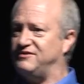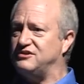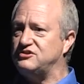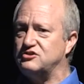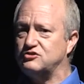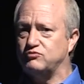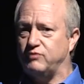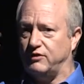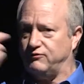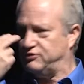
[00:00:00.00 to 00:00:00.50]
This
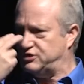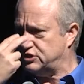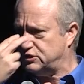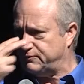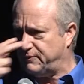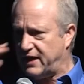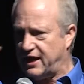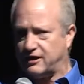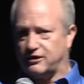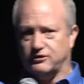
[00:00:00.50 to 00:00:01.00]
is what
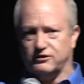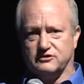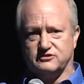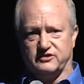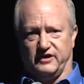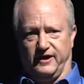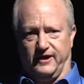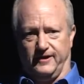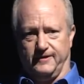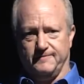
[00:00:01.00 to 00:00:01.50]
respect looks
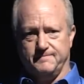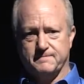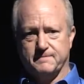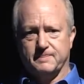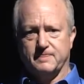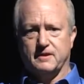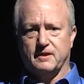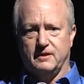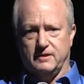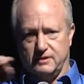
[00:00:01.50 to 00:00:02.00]
like.
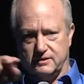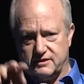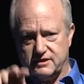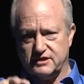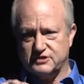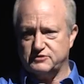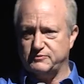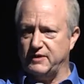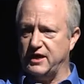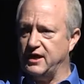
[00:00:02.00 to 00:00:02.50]

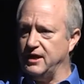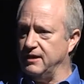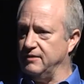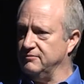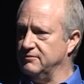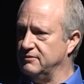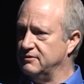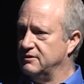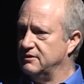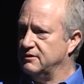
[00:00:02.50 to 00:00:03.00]
Yes, ma'am.
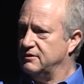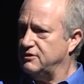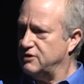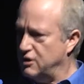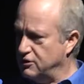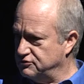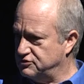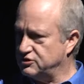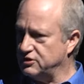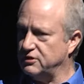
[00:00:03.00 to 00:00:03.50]

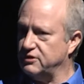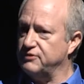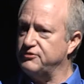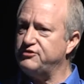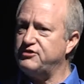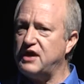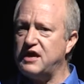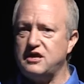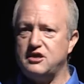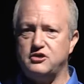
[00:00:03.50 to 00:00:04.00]
No, sir.
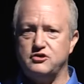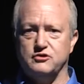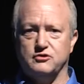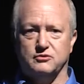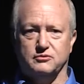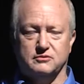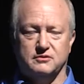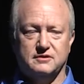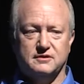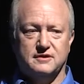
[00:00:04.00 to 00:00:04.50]
Thank
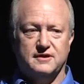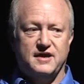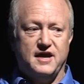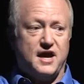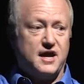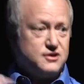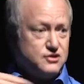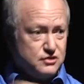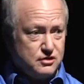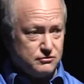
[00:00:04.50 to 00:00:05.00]
you.
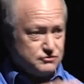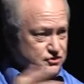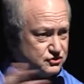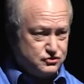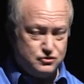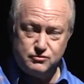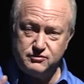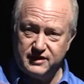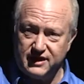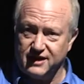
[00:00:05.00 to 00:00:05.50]
And you don't
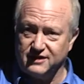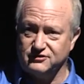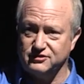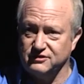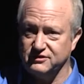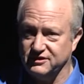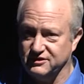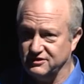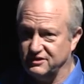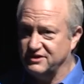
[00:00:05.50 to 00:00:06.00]
just do that
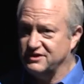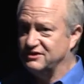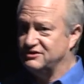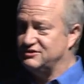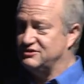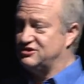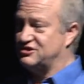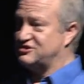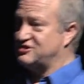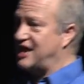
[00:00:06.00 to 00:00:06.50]
to the
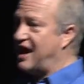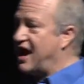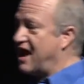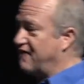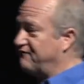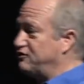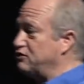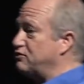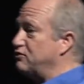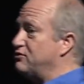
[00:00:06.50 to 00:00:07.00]

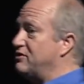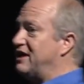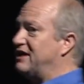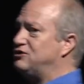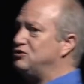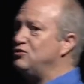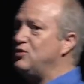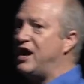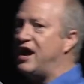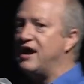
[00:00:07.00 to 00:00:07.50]
staff, you do
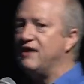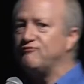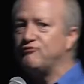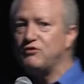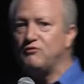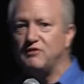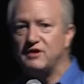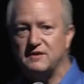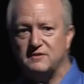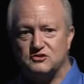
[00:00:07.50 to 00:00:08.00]
that to
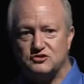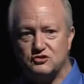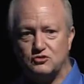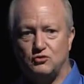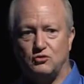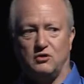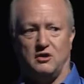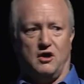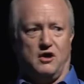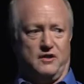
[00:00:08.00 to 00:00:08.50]
everyone in the
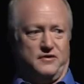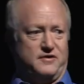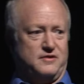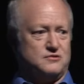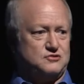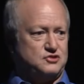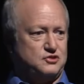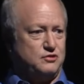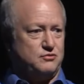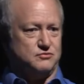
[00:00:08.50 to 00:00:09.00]
school, all the
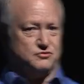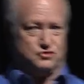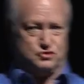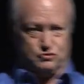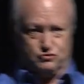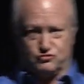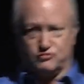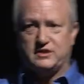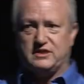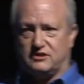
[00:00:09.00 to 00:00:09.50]
other students.
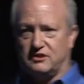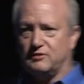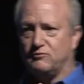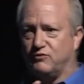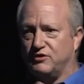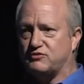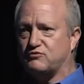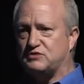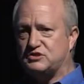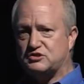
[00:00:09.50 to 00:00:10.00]
You treat
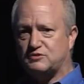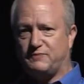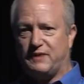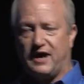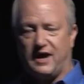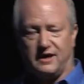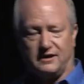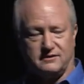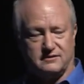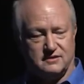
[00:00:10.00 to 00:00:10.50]
them with
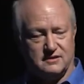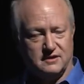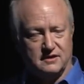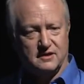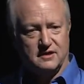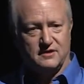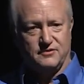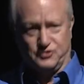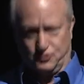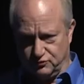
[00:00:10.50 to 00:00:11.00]
respect,
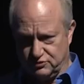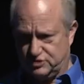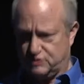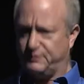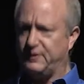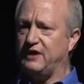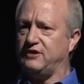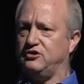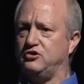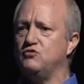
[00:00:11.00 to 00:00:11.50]
the
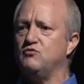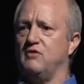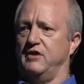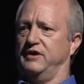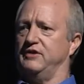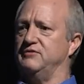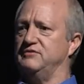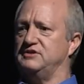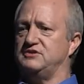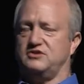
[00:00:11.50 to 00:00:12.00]
respect you
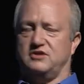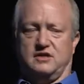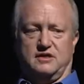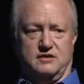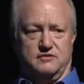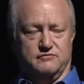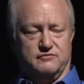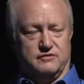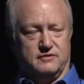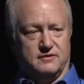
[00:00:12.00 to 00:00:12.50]
want to
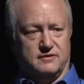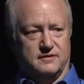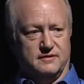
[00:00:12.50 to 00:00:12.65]
receive.